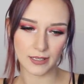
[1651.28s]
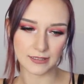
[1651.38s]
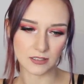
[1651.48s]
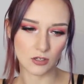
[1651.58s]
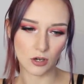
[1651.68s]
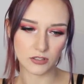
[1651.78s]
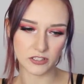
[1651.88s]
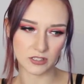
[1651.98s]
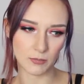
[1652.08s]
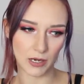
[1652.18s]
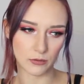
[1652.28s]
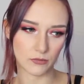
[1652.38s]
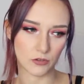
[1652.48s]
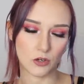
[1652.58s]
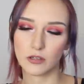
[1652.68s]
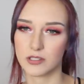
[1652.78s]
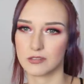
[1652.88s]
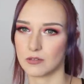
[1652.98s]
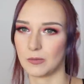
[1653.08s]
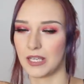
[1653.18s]
It's not just a matter of not
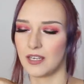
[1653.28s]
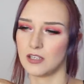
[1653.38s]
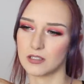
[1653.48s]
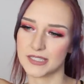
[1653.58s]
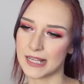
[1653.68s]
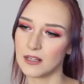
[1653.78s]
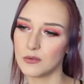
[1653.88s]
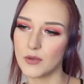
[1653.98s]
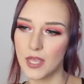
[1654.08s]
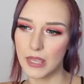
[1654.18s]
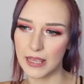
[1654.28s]
discriminating yourself,